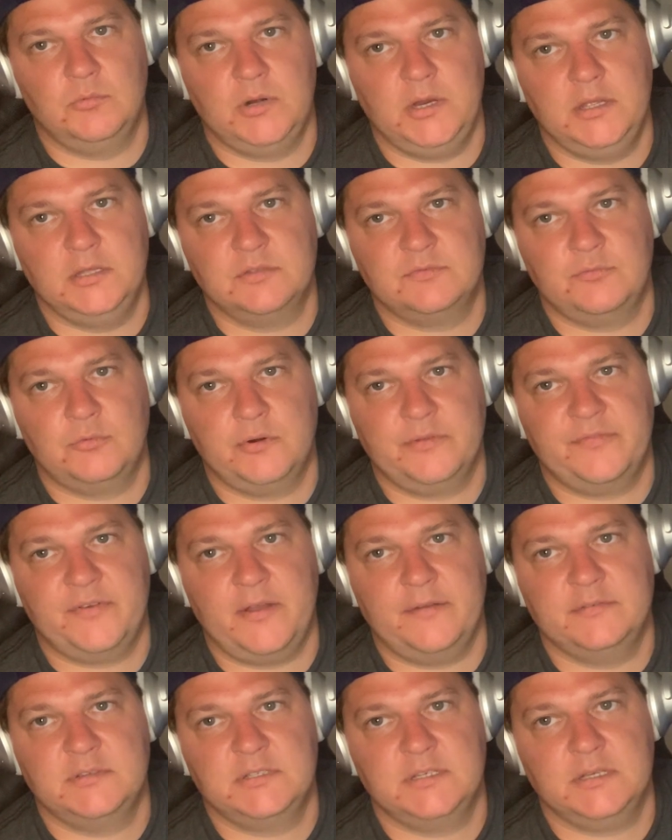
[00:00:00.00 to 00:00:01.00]
when it hits
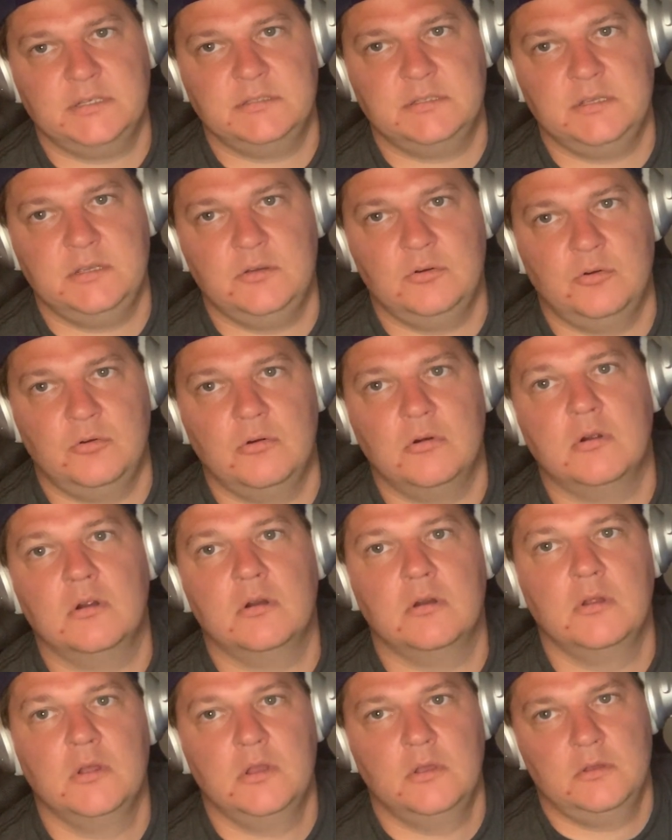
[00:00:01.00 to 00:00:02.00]
45.60,
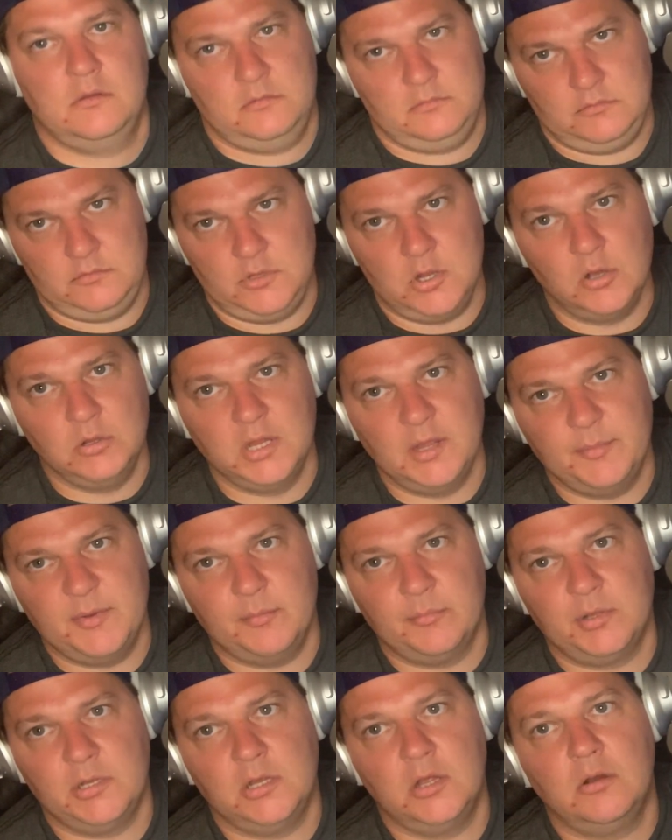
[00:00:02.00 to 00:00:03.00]
or no
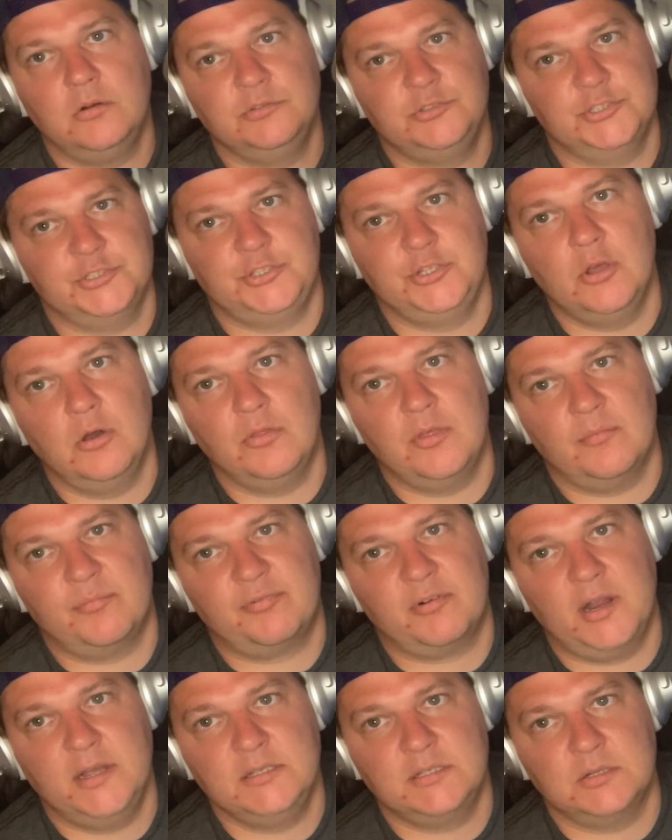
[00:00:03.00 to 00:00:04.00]
limit below, just know the
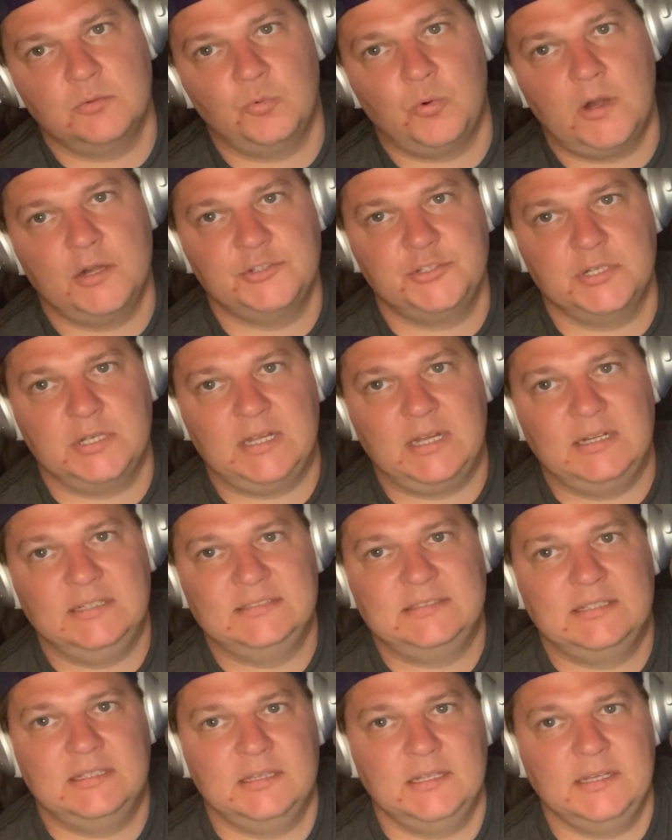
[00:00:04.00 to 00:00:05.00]
price and watch it
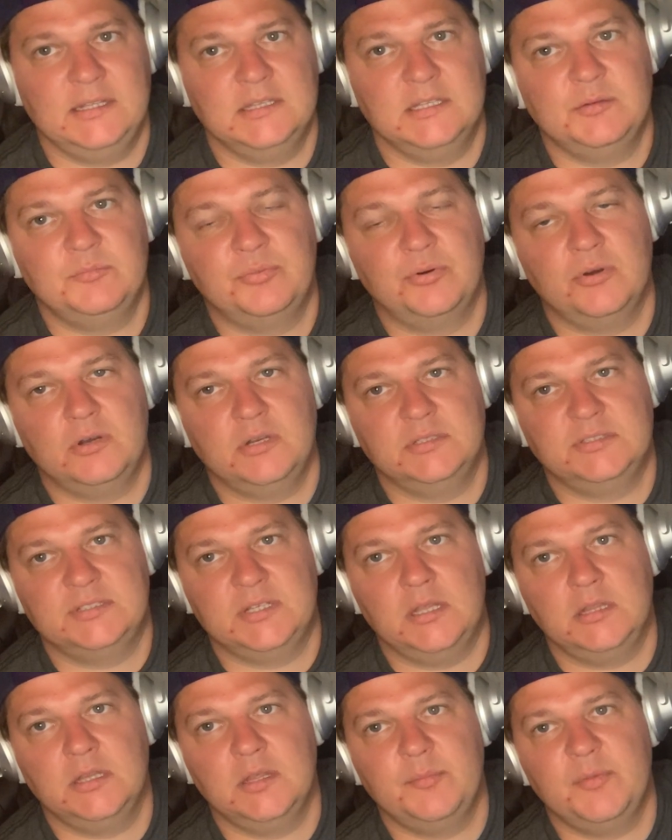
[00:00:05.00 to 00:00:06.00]
constantly, and then put a
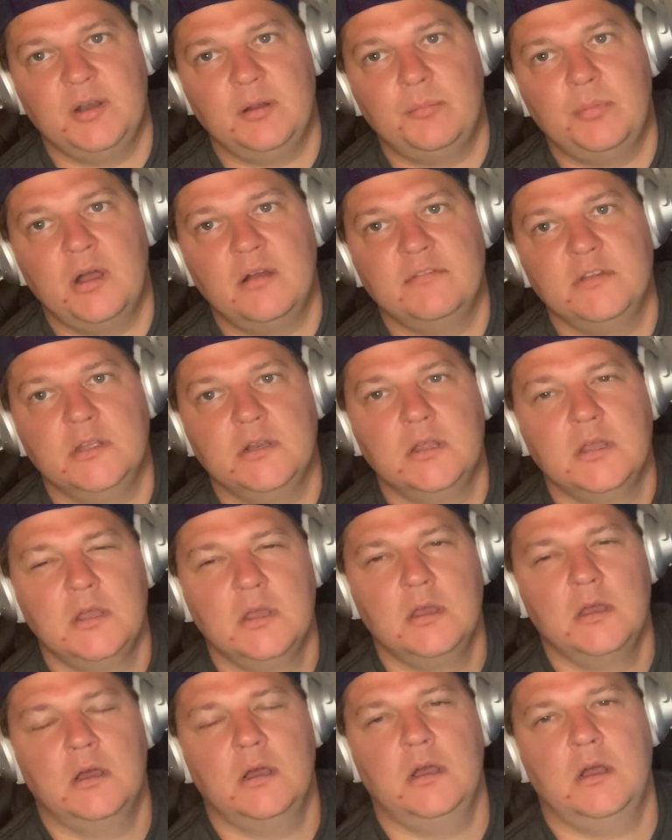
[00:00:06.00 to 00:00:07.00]
sell limit above it
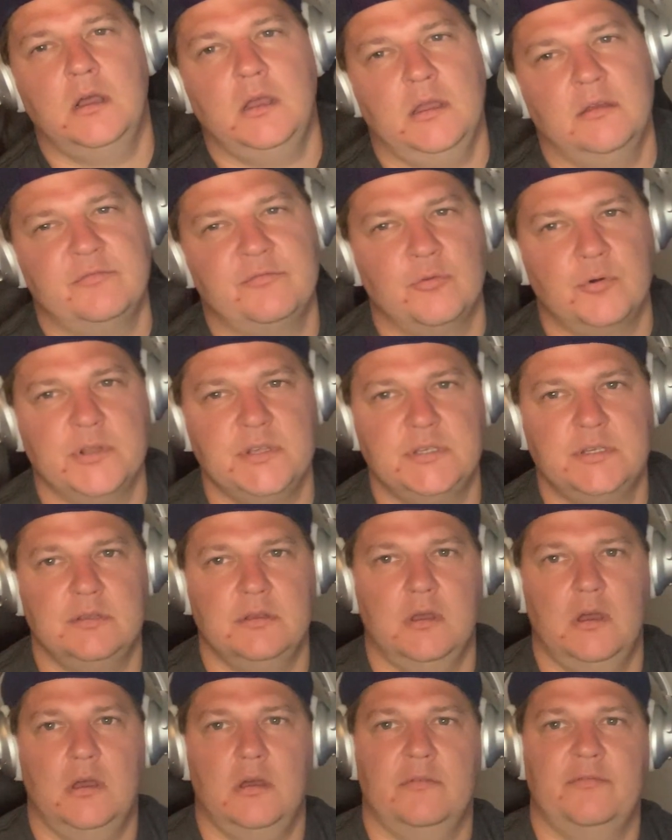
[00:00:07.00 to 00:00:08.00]
at
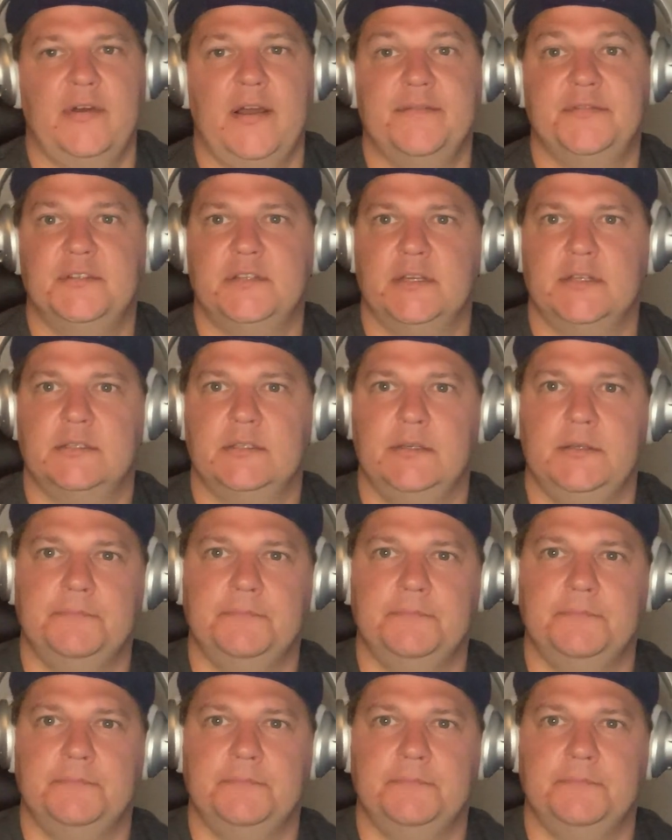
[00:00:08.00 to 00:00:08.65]
45.60.